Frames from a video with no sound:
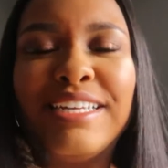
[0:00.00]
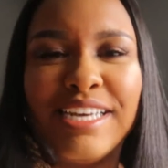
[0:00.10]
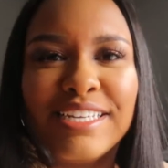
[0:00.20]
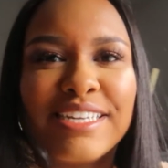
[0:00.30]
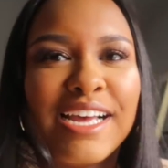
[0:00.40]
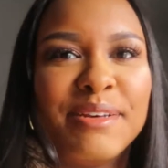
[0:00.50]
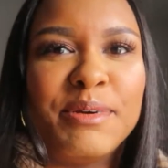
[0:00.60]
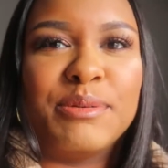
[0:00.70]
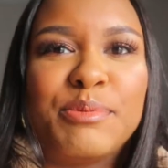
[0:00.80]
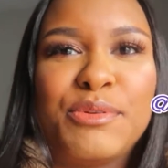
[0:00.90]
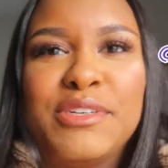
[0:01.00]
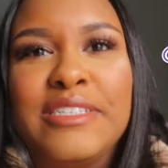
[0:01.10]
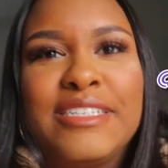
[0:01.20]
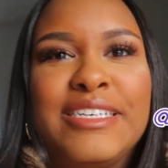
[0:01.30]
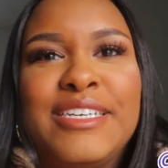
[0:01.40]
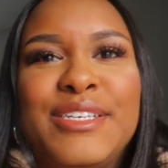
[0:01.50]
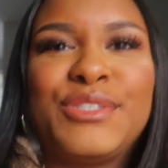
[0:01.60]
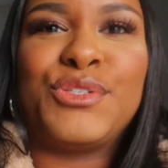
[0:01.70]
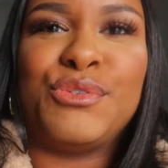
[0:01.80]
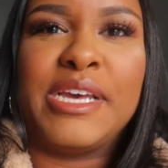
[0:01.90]
Yes, I am unemployed
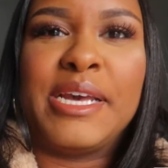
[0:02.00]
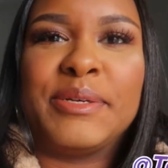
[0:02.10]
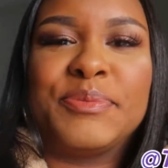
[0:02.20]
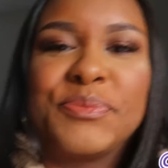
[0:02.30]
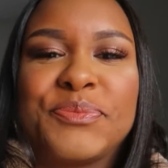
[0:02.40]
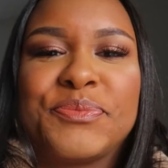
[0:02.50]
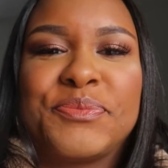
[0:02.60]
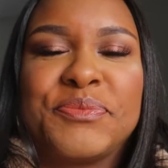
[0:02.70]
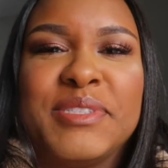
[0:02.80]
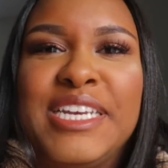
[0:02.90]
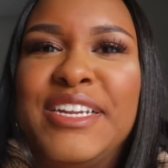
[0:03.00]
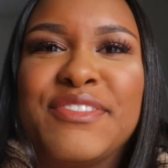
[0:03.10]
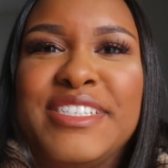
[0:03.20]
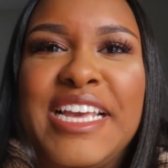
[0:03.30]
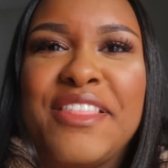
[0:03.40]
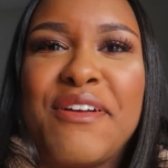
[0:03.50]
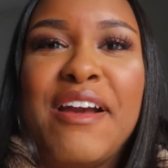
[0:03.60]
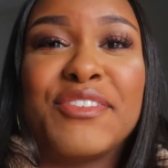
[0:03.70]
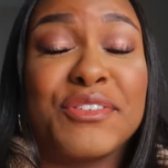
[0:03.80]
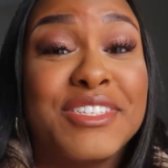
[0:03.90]
today and every day
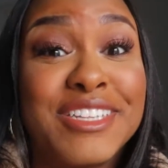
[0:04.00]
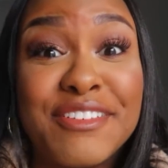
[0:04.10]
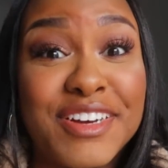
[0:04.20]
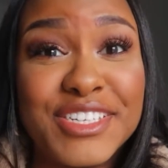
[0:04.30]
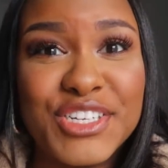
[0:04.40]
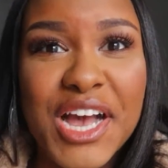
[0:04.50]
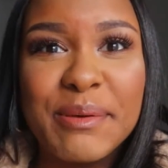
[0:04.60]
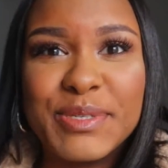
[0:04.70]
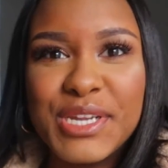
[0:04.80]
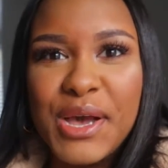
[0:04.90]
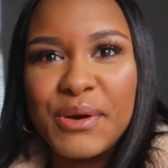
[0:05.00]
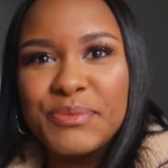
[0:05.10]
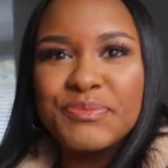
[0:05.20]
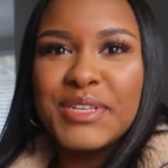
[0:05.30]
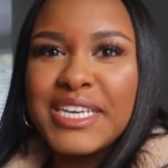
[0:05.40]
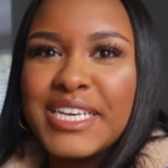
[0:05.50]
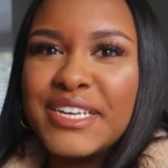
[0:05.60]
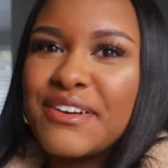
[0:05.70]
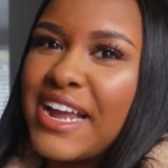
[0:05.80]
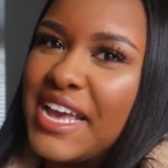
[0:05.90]
thereafter until I find a job. So
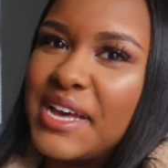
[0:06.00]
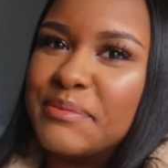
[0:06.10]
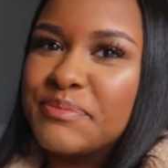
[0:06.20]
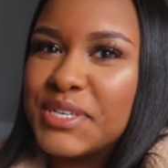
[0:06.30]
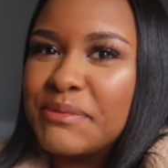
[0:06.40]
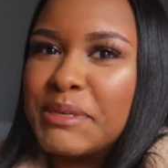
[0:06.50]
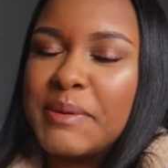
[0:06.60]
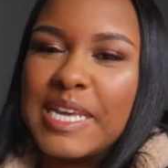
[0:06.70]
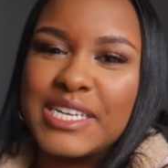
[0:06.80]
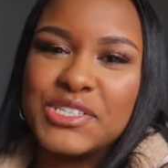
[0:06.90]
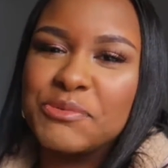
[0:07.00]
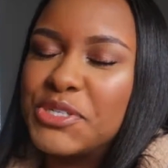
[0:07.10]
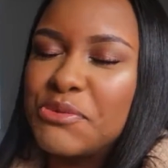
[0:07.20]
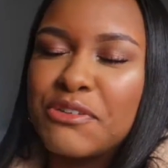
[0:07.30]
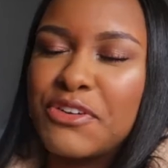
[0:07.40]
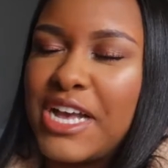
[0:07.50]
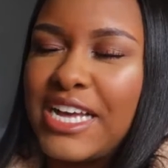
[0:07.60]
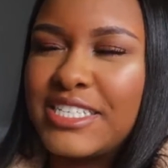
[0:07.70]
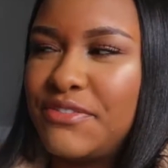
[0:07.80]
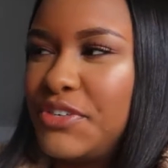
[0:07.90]
here I am, gonna be making so much wonderful
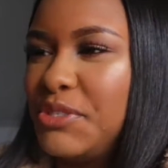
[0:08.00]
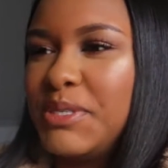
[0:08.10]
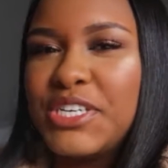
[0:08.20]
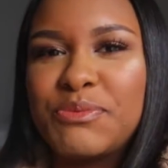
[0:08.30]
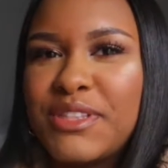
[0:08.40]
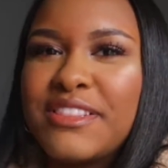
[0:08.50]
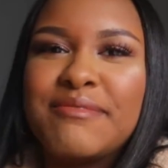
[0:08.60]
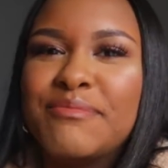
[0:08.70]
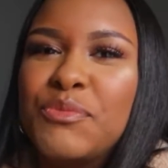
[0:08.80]
content for you, because what